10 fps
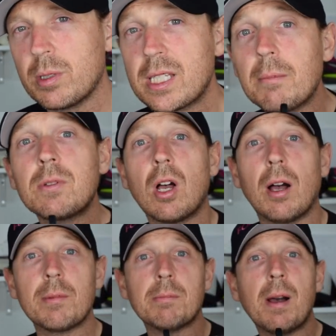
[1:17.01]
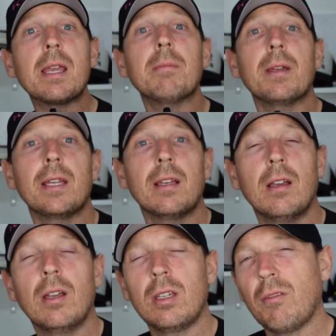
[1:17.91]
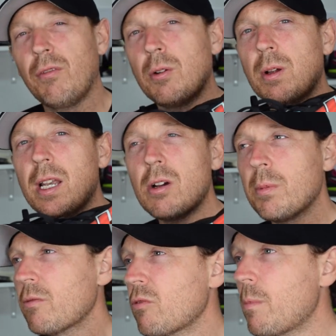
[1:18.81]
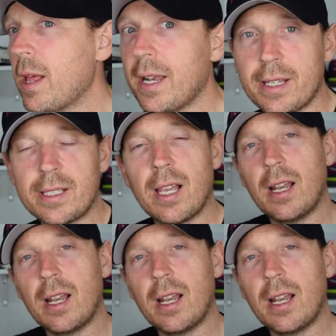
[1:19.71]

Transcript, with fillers: Sometimes maybe you feel a little bit rebellious.